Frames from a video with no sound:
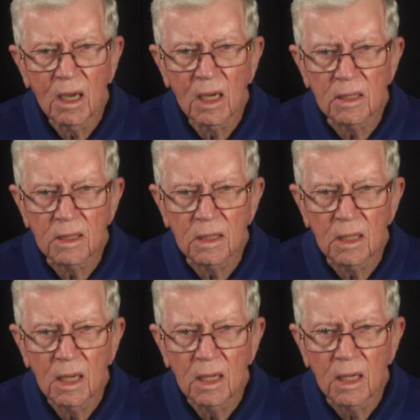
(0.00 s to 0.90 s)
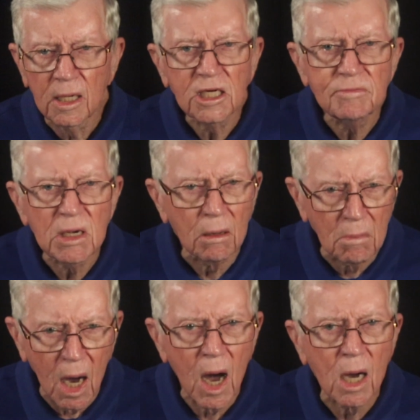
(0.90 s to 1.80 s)
And Ishmael
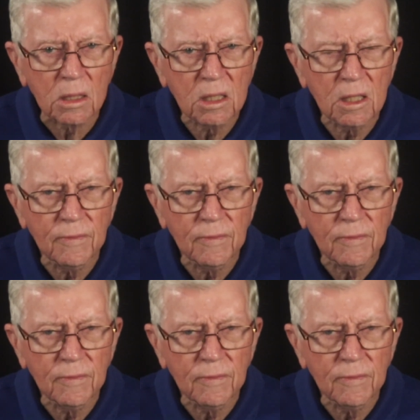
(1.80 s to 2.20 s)
mocked.